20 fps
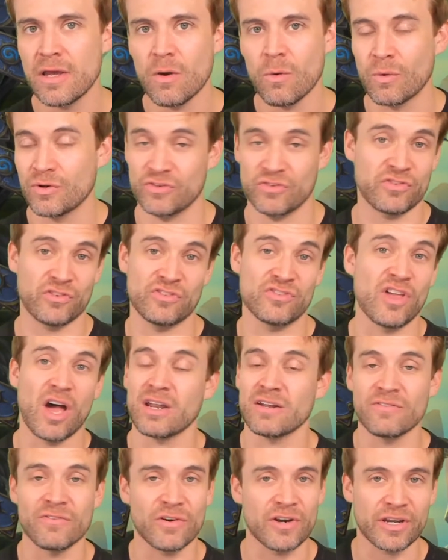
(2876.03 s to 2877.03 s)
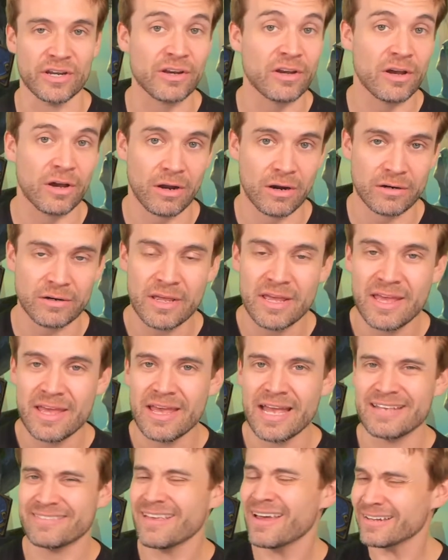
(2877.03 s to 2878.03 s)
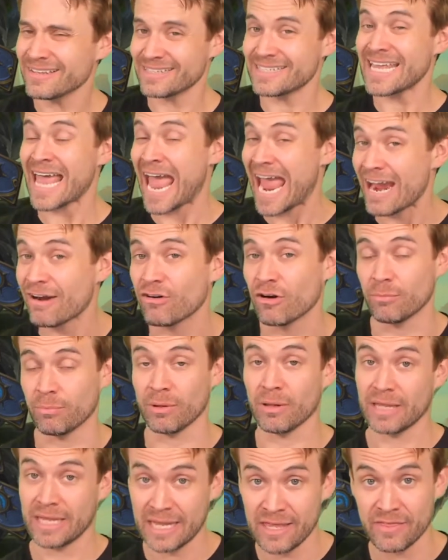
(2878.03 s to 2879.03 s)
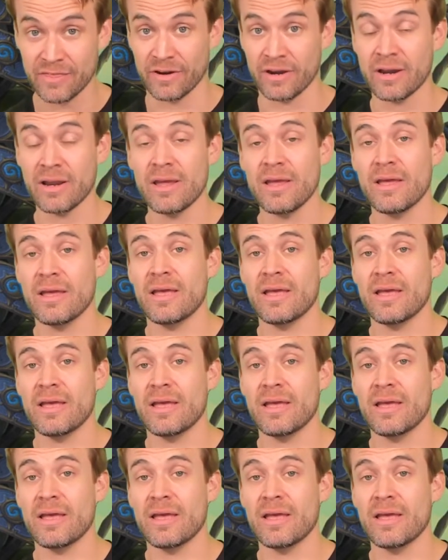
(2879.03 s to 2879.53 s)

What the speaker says: which is just not a very good card. It's not terrible either.